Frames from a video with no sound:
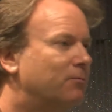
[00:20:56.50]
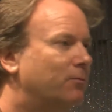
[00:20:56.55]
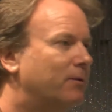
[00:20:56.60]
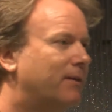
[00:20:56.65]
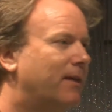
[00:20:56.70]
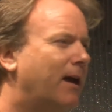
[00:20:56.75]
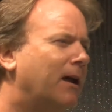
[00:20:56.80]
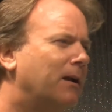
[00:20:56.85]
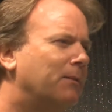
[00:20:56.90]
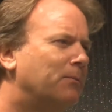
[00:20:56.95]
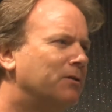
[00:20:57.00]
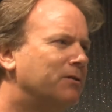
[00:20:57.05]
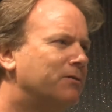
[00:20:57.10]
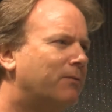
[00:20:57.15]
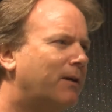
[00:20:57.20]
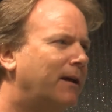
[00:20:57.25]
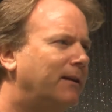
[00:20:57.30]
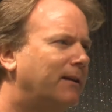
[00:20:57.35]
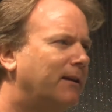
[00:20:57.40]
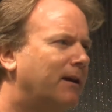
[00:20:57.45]
with animals
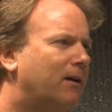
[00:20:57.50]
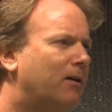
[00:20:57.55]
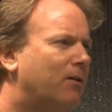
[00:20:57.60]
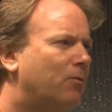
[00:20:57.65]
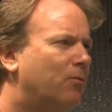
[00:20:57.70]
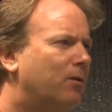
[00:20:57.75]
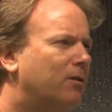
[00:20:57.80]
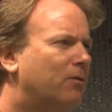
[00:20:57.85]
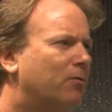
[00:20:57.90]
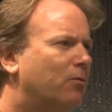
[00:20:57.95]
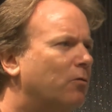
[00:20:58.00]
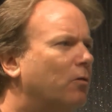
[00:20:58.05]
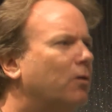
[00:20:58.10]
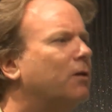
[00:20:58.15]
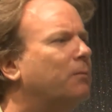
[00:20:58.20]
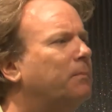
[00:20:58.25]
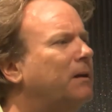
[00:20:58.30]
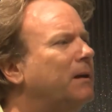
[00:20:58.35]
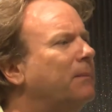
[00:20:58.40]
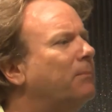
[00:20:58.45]
right now? What
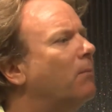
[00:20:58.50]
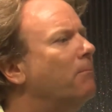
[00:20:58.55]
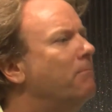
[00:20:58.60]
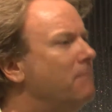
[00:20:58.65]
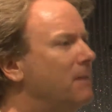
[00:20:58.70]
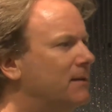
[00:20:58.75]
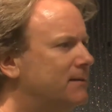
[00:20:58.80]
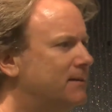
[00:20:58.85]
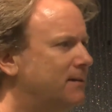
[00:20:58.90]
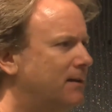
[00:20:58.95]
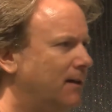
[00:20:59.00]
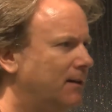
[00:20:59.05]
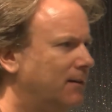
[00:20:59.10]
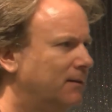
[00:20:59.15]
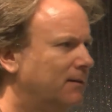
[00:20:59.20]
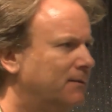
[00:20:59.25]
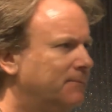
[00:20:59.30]
are people missing?